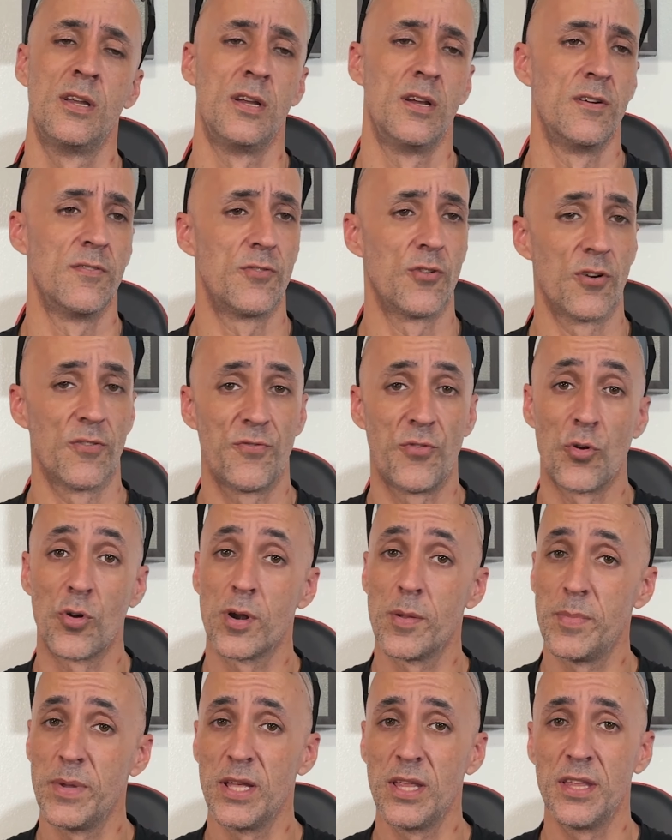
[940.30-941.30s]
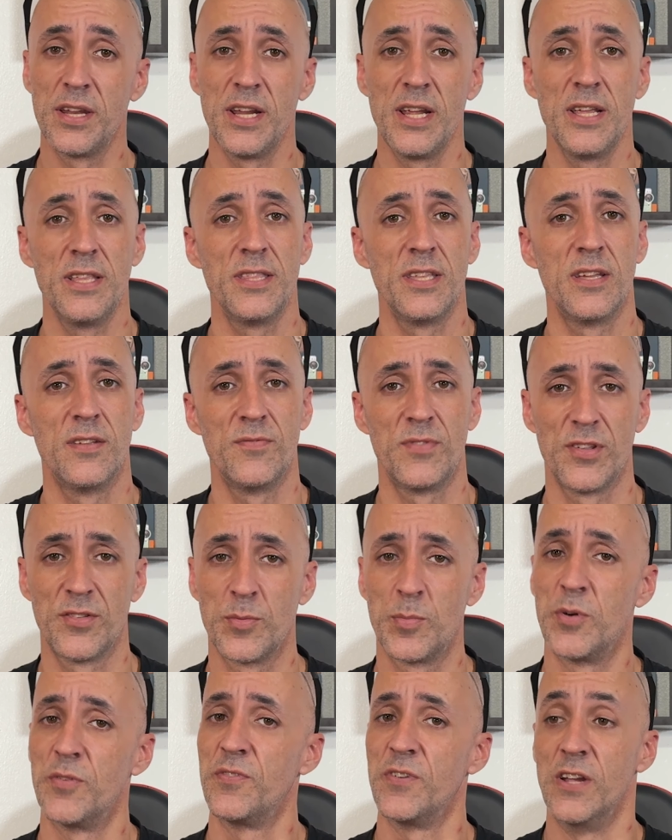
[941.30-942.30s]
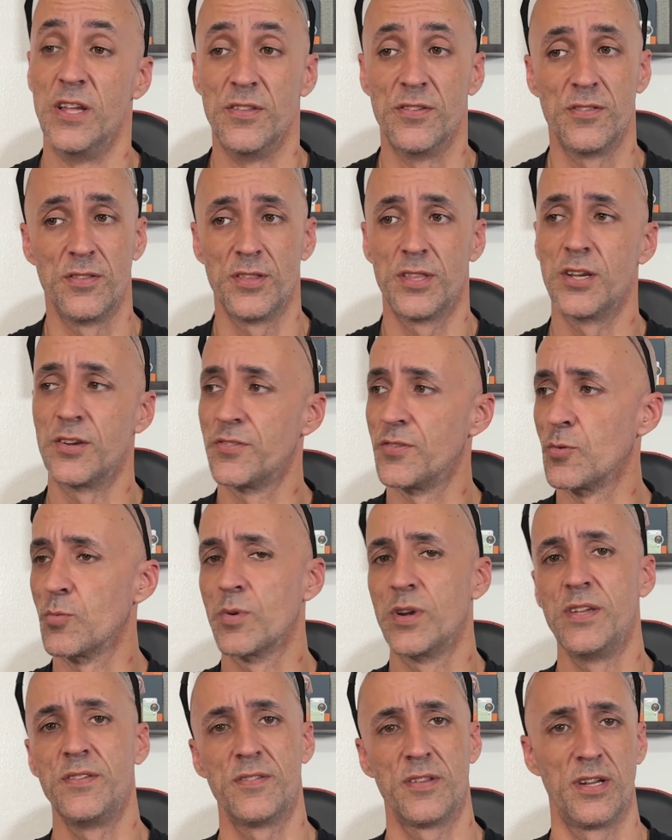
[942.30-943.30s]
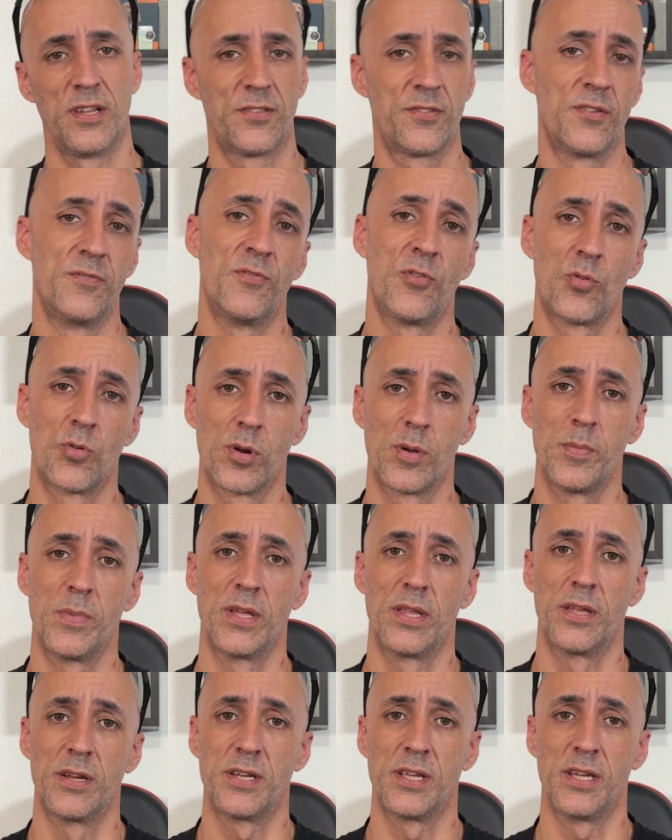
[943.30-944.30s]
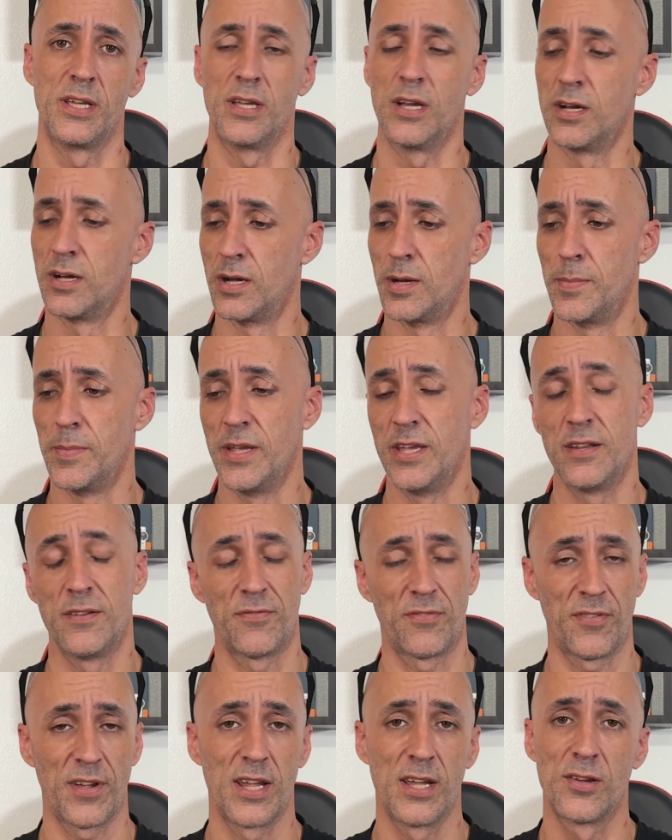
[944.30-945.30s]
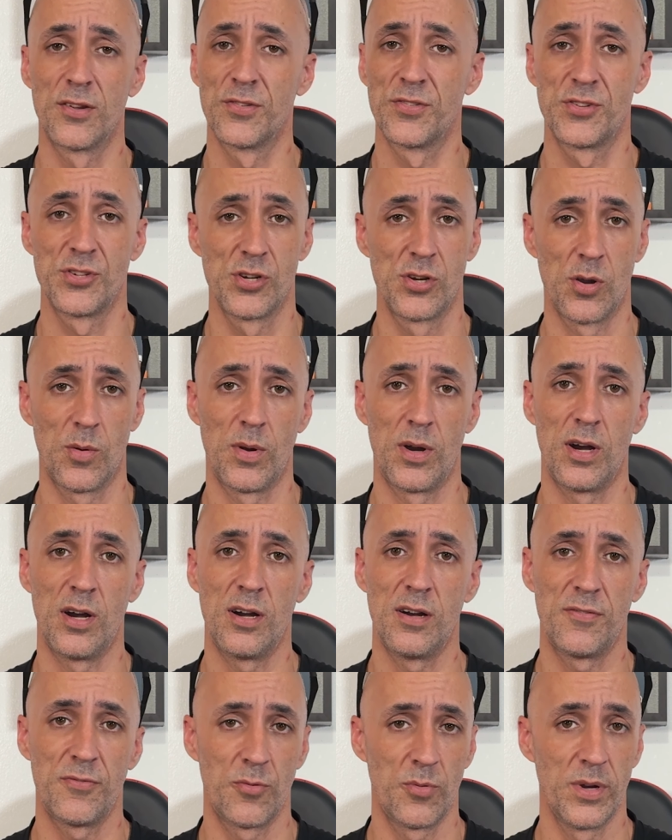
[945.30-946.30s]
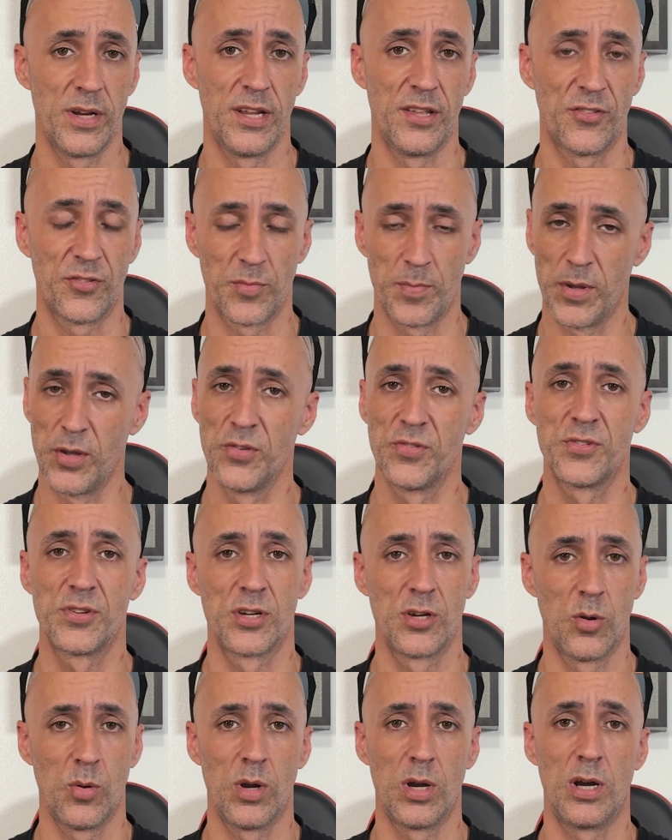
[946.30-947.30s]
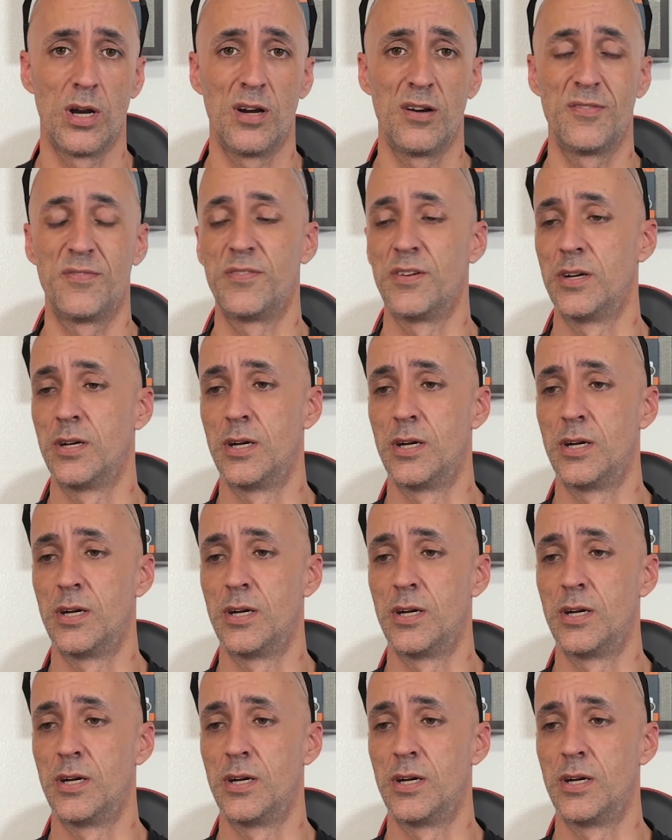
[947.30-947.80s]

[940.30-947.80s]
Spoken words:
For affordability, the invisible fence. There's a reason it's affordability. It fails to go off when it's supposed to go off.